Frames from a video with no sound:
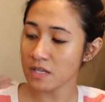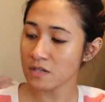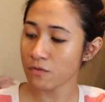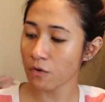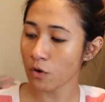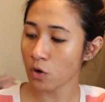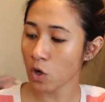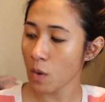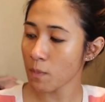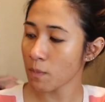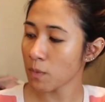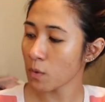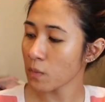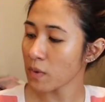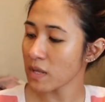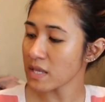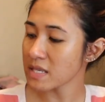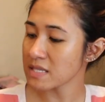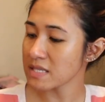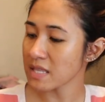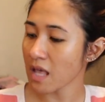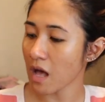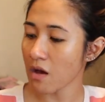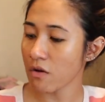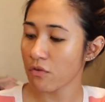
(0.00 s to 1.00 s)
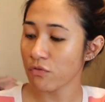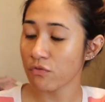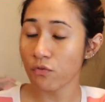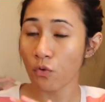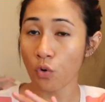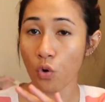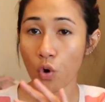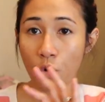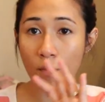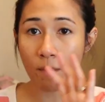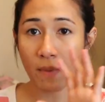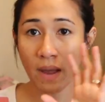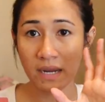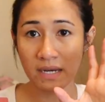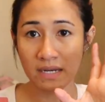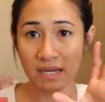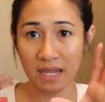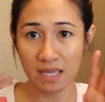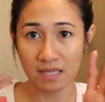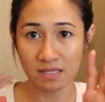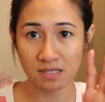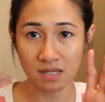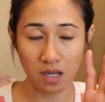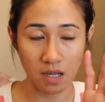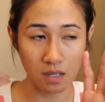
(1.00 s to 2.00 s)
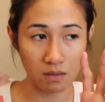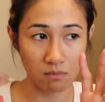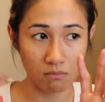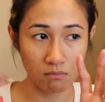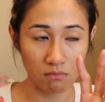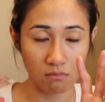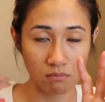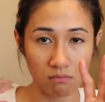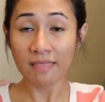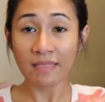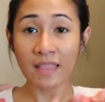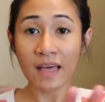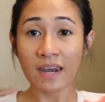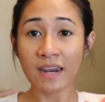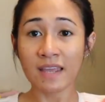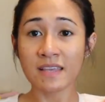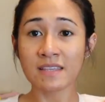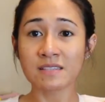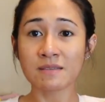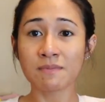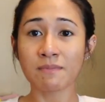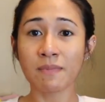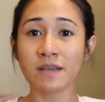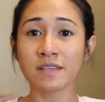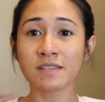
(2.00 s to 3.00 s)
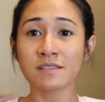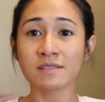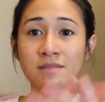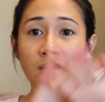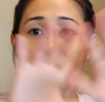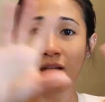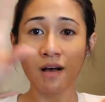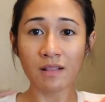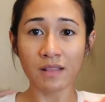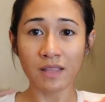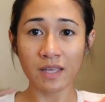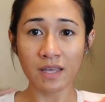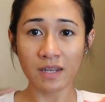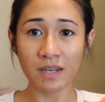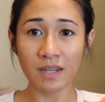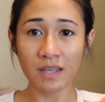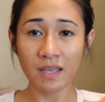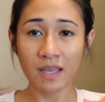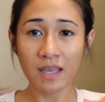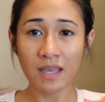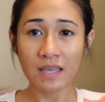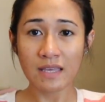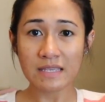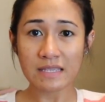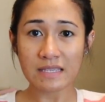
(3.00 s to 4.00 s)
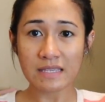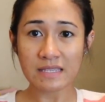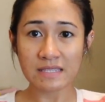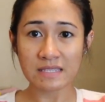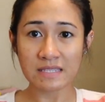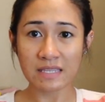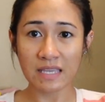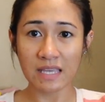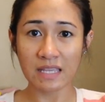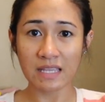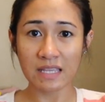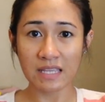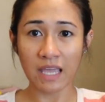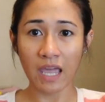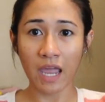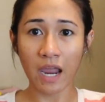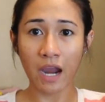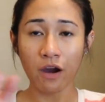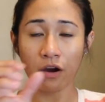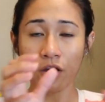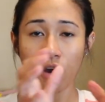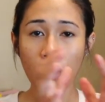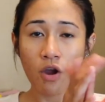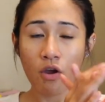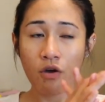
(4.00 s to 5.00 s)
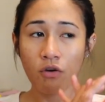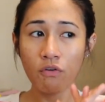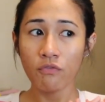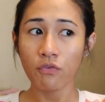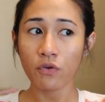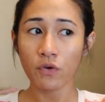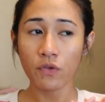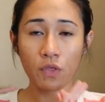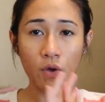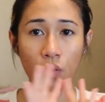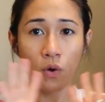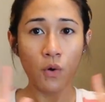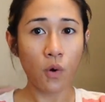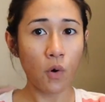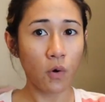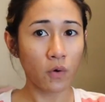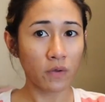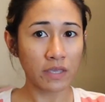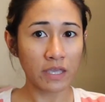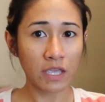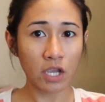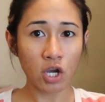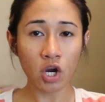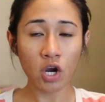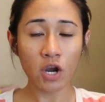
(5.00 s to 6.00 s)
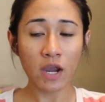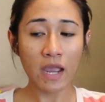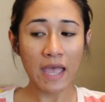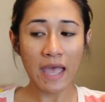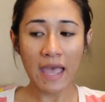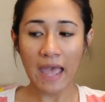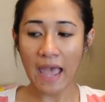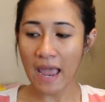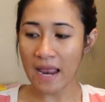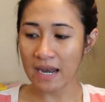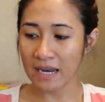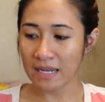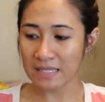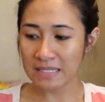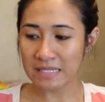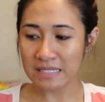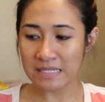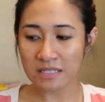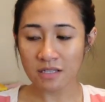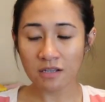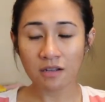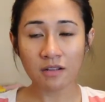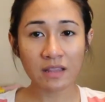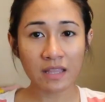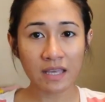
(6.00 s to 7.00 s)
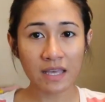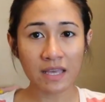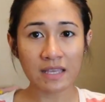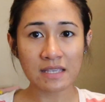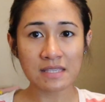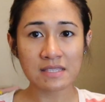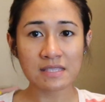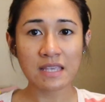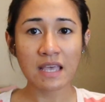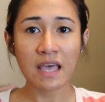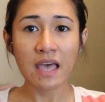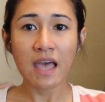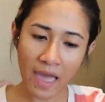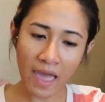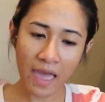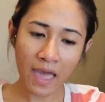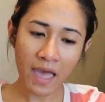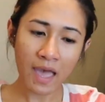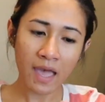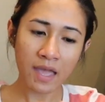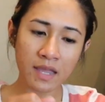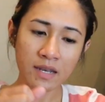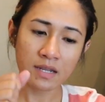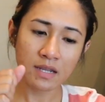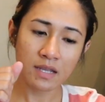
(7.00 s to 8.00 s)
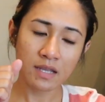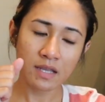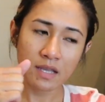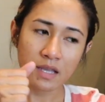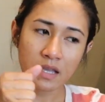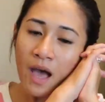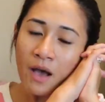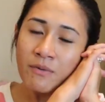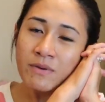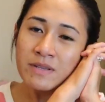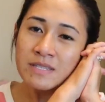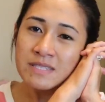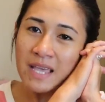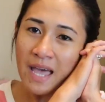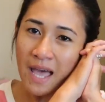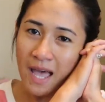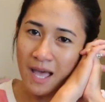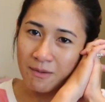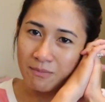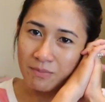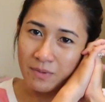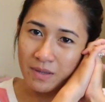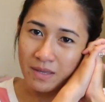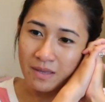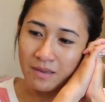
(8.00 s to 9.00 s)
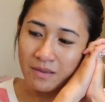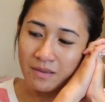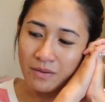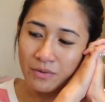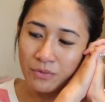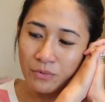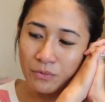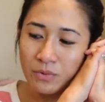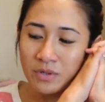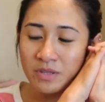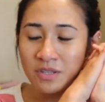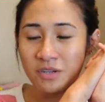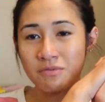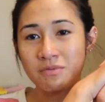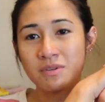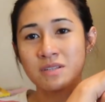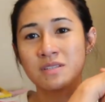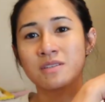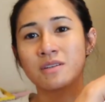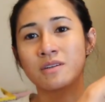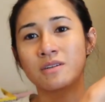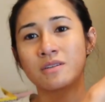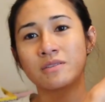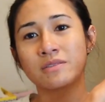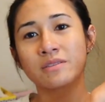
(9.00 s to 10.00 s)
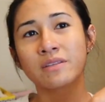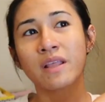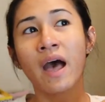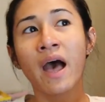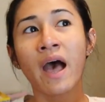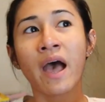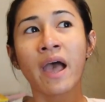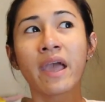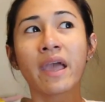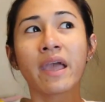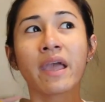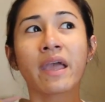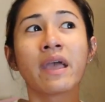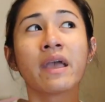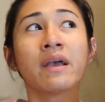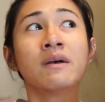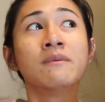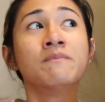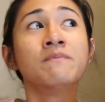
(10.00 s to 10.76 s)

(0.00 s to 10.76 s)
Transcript: this for a couple weeks now for my daytime. That is my solid skincare for the whole year, and it still is. And I was happy with the results. I